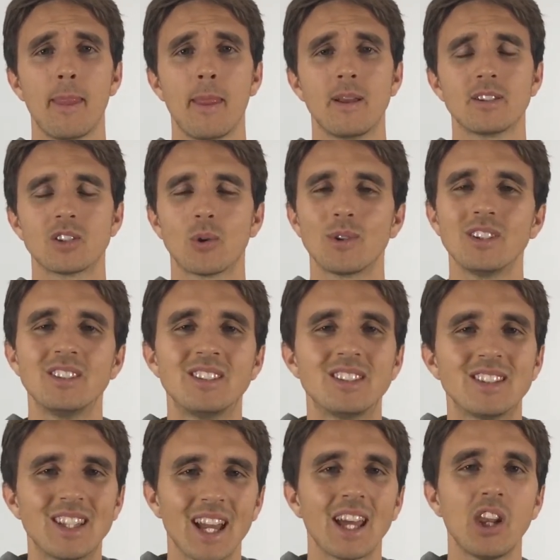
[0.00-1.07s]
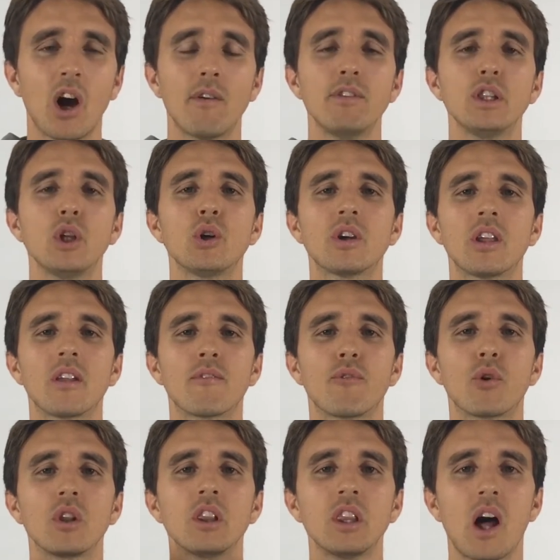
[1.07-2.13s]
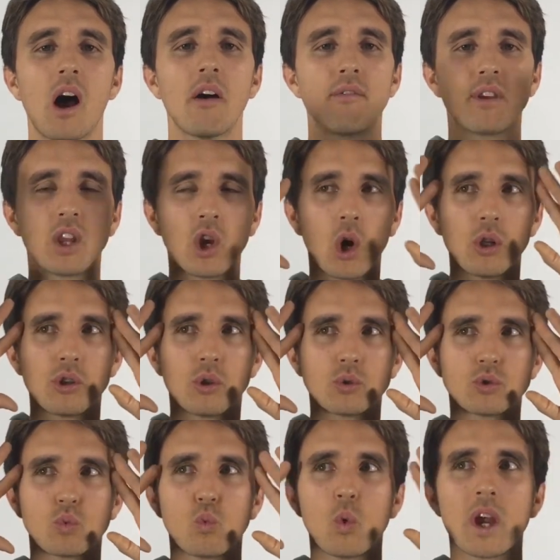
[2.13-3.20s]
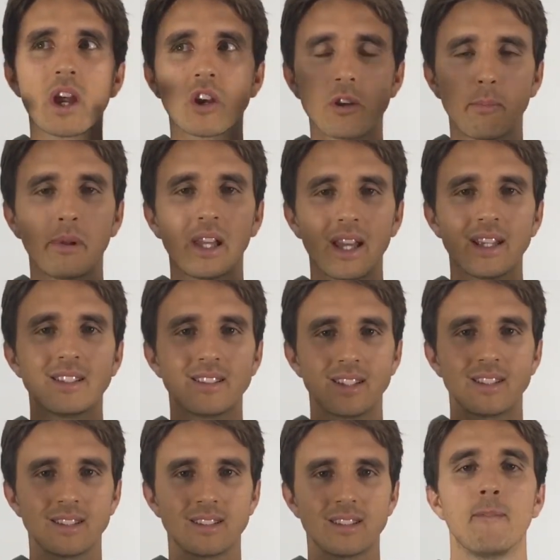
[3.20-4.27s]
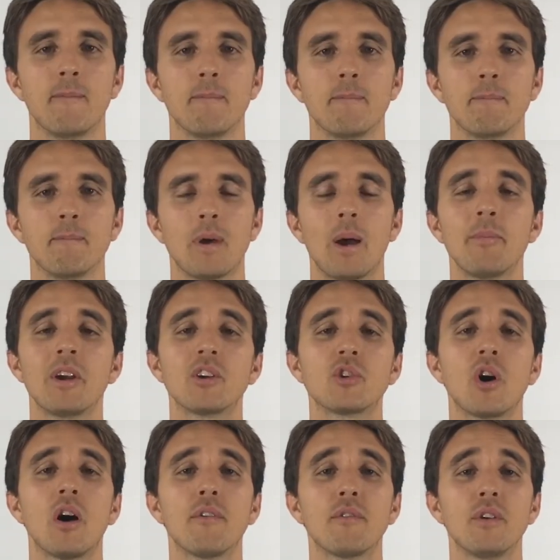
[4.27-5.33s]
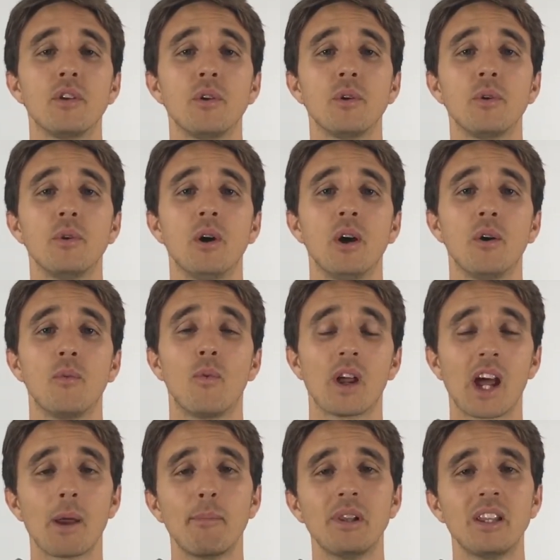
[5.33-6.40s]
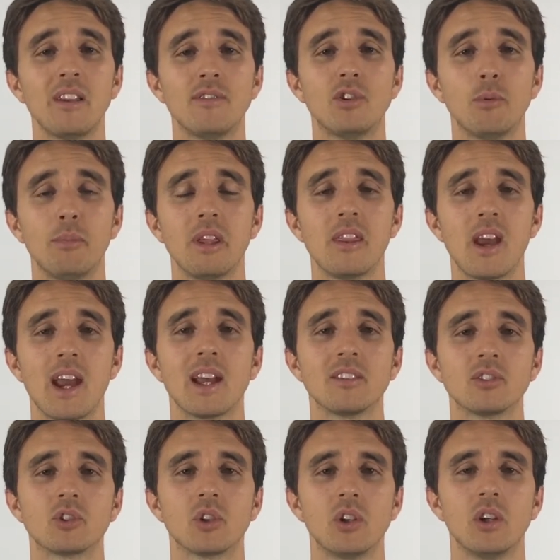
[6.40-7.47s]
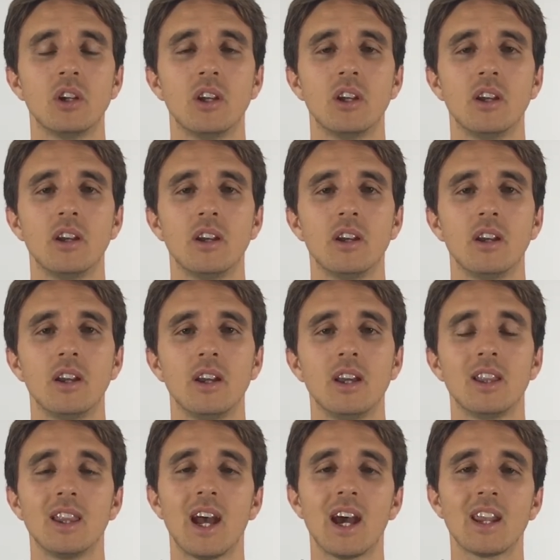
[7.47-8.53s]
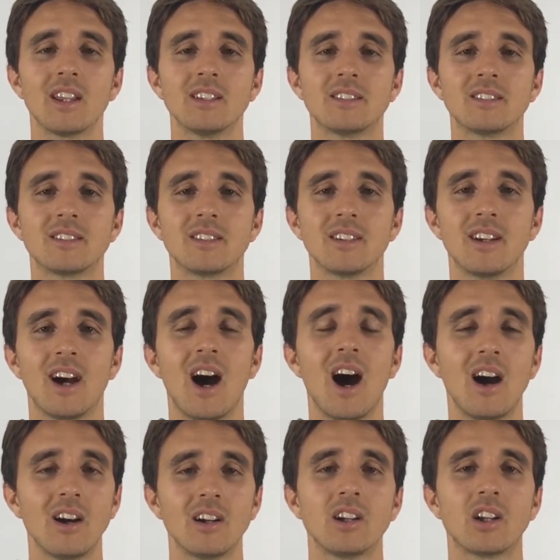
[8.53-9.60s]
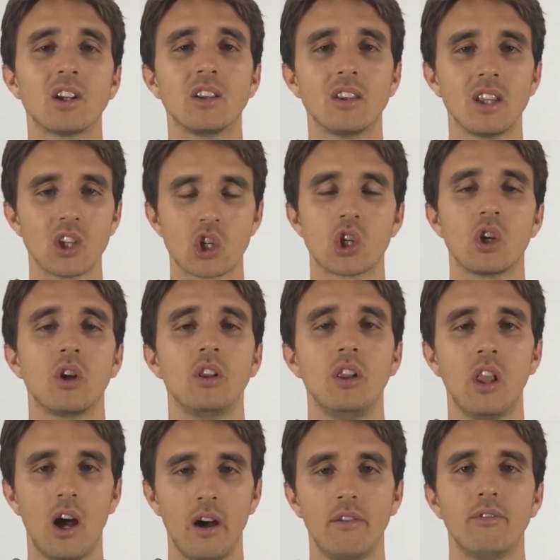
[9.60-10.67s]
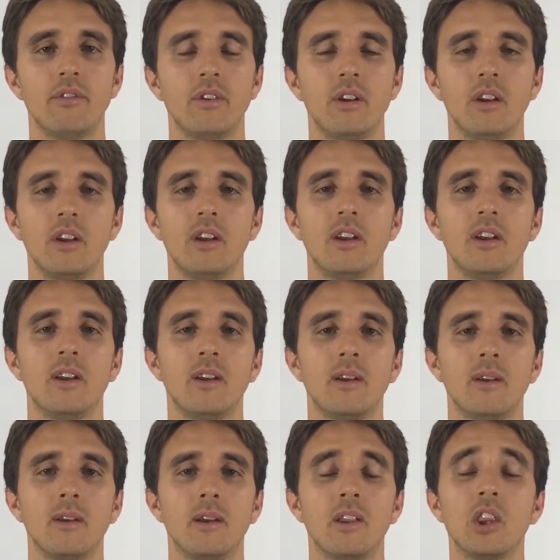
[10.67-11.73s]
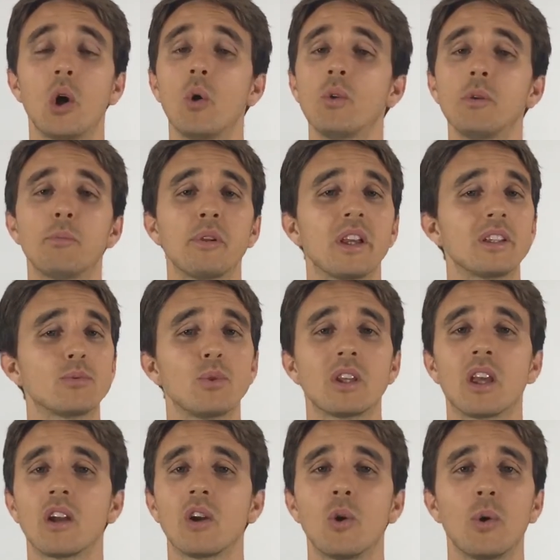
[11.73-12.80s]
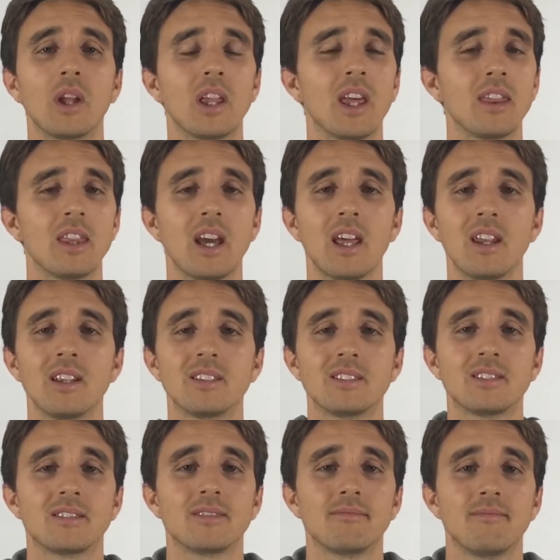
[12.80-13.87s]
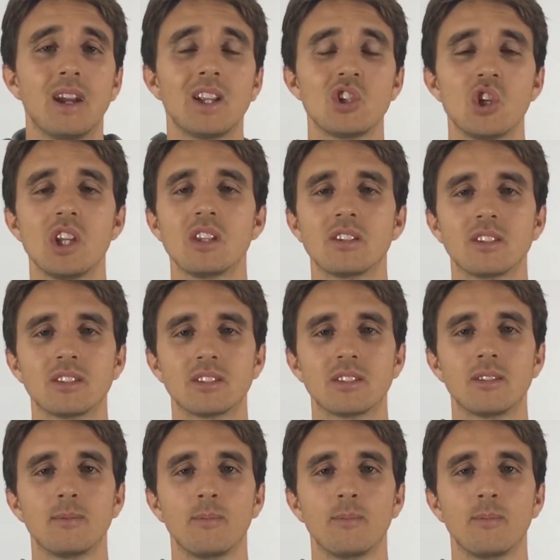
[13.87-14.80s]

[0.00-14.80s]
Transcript: So instead of looking for love in all those weird places, I'm here to offer you what I believe to be the answer. And that is unconditional love. And the only place we can go and get that is at Jesus.